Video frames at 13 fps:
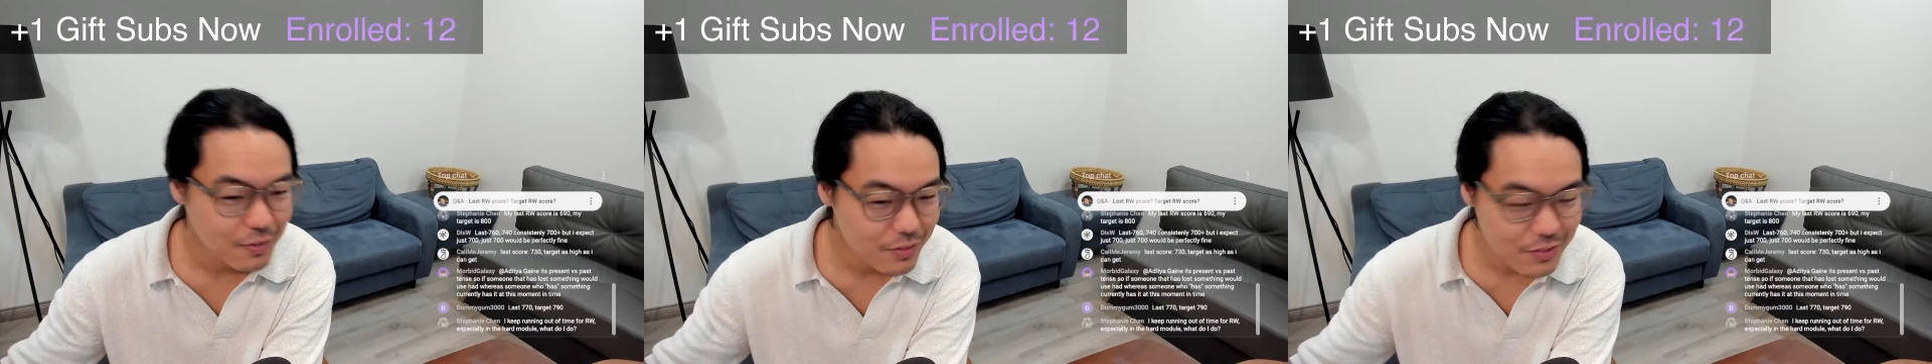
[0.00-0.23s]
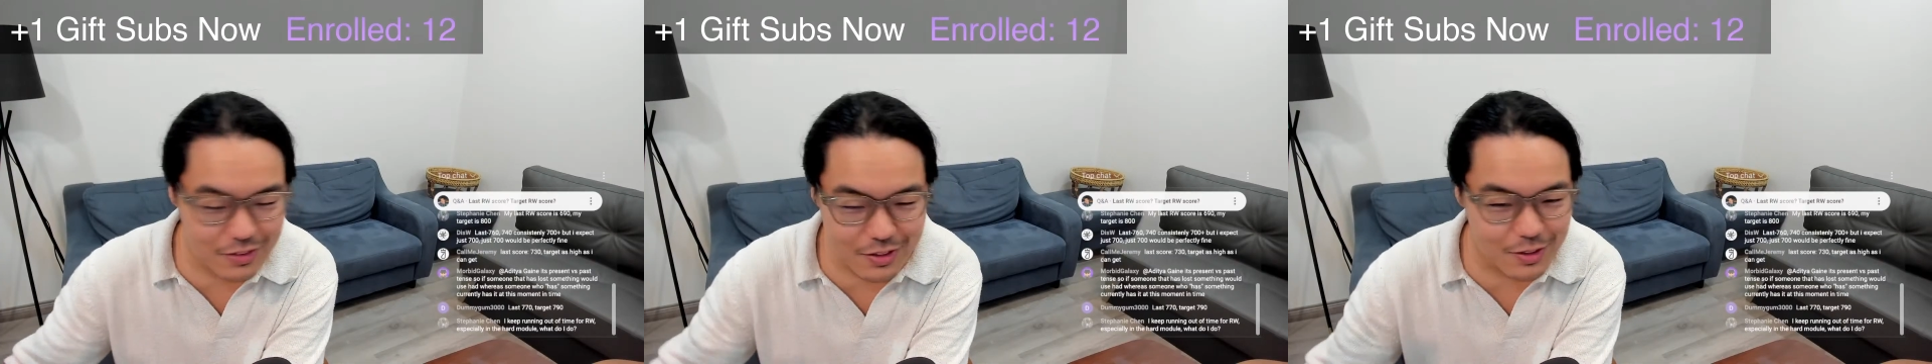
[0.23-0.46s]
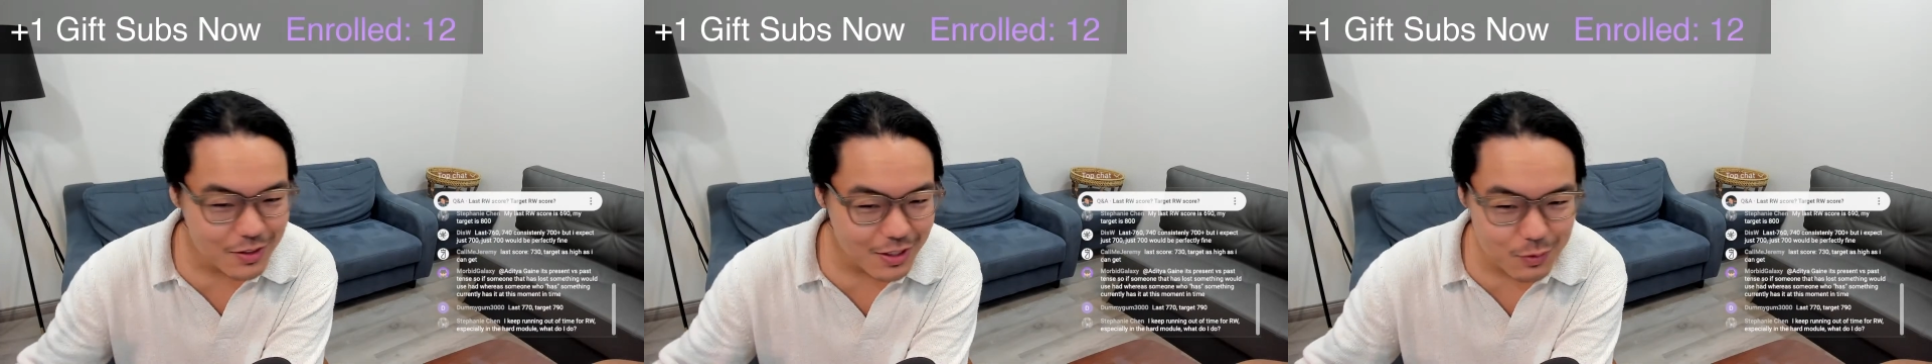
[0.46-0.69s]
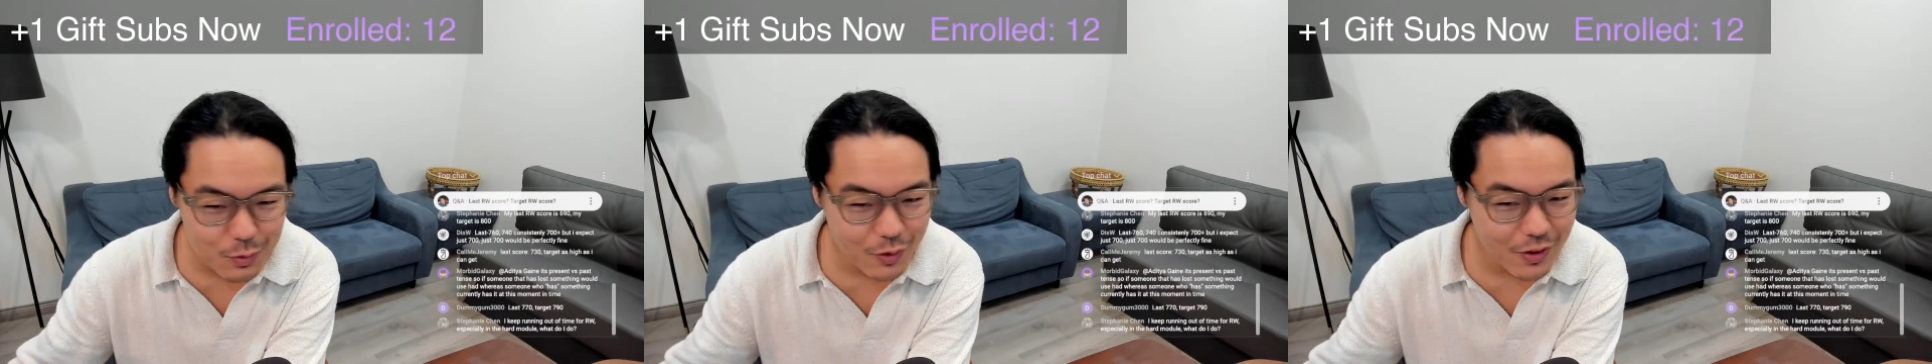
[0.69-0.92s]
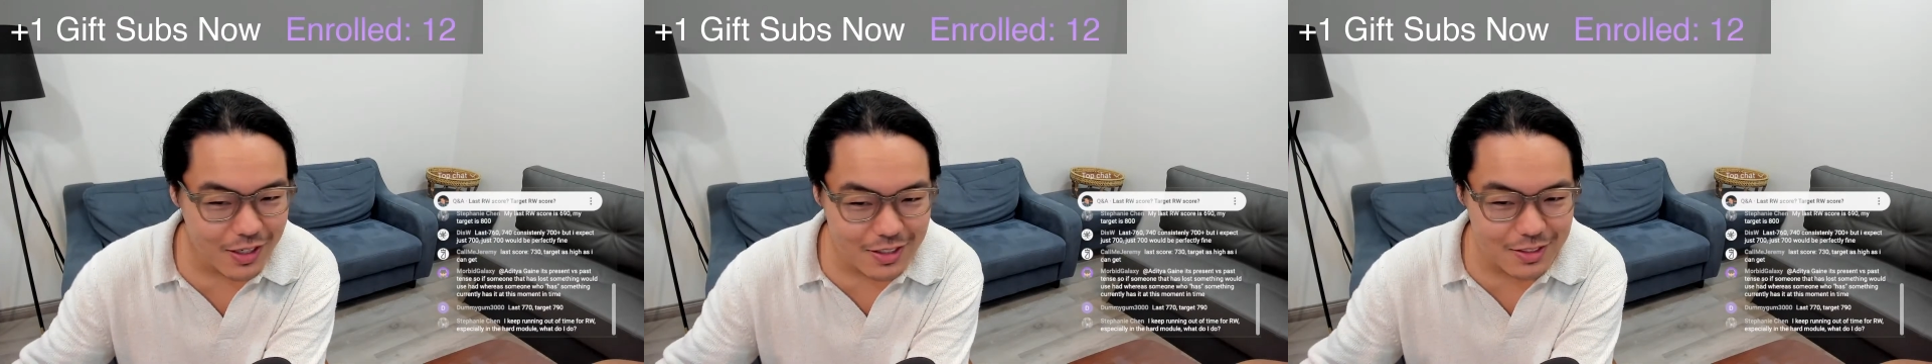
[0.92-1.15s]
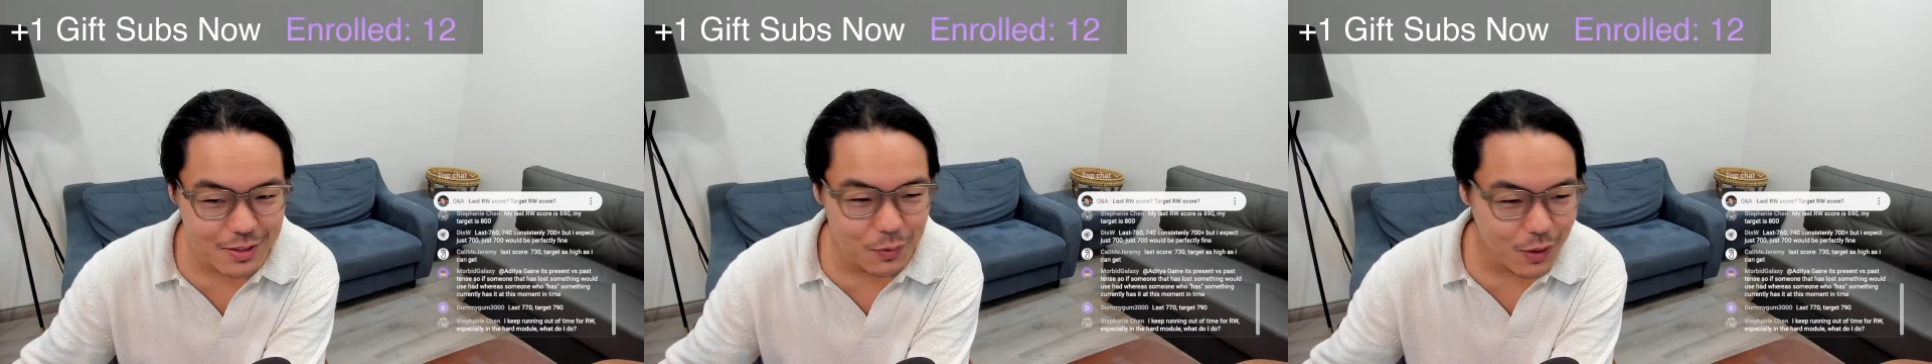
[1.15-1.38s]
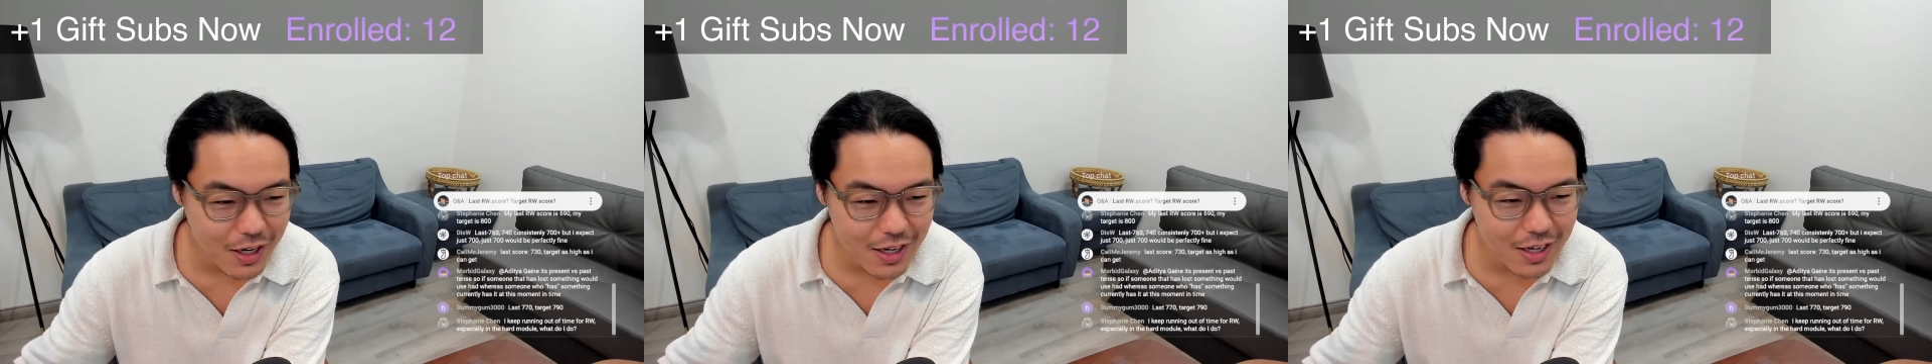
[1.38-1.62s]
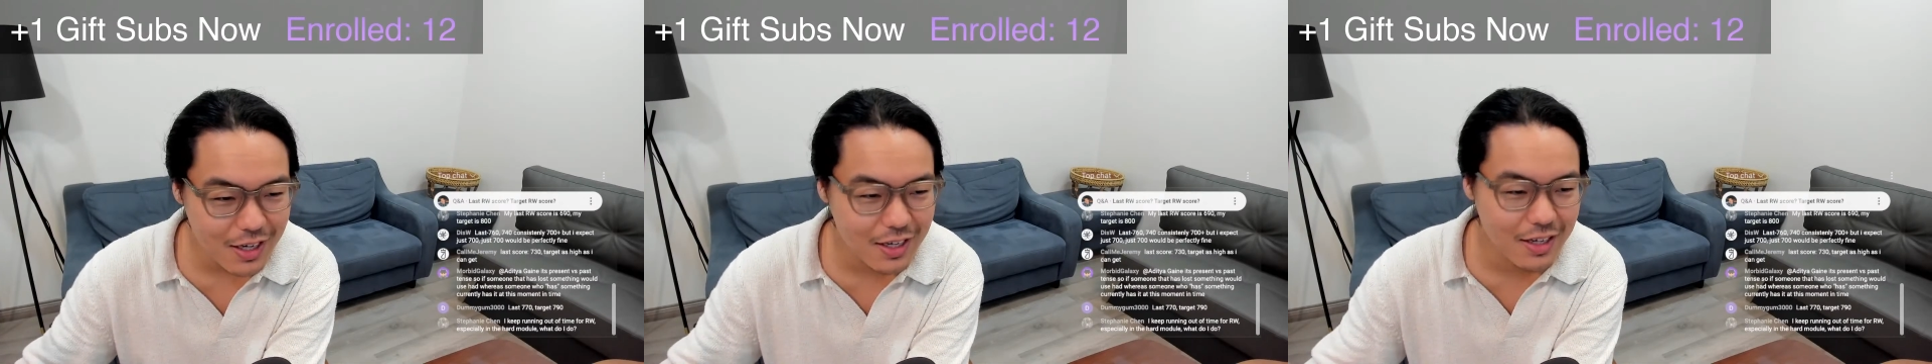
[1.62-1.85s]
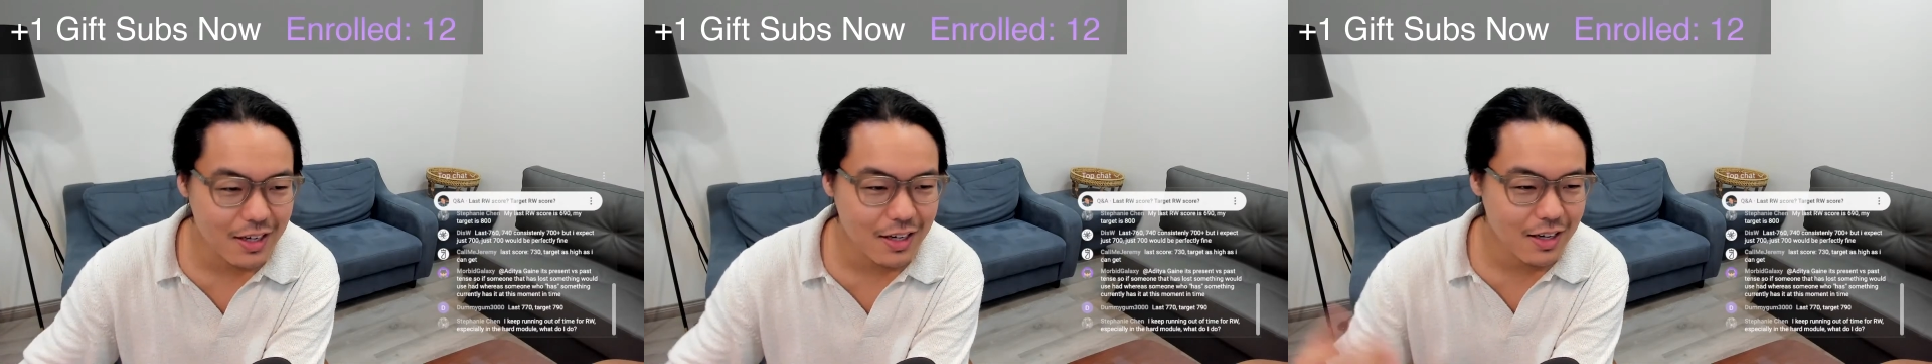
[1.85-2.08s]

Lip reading: Dude, that's crazy. Why?